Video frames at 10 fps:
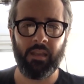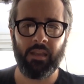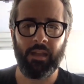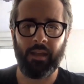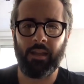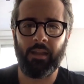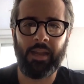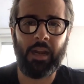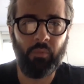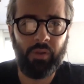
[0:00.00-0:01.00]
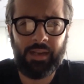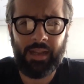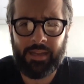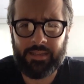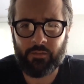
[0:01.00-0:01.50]
And I
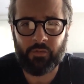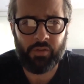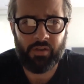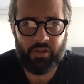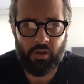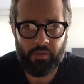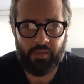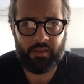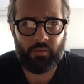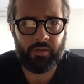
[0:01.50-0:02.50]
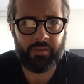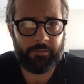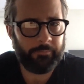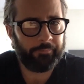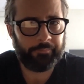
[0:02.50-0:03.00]
realized a few years ago that this
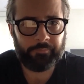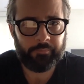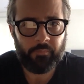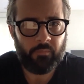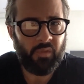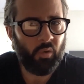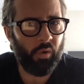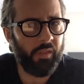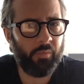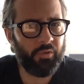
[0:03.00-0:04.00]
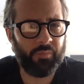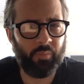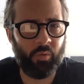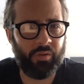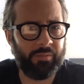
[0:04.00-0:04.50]
was one of the most
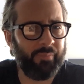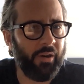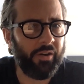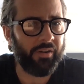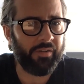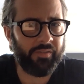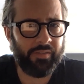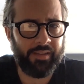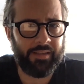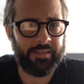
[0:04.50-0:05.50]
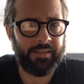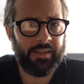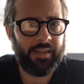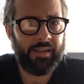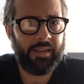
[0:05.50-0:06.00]
important barriers. Is
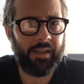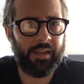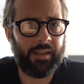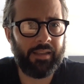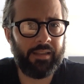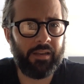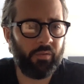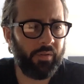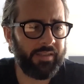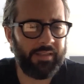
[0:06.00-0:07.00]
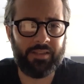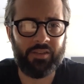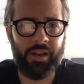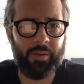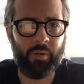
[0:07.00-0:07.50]
it's
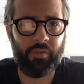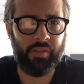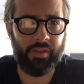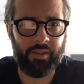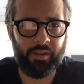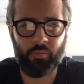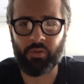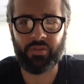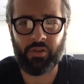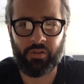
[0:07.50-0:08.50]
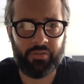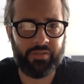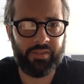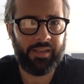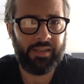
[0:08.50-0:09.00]
not about the
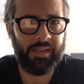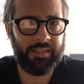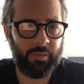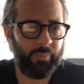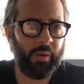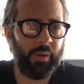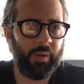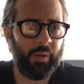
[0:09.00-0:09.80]
results, it's about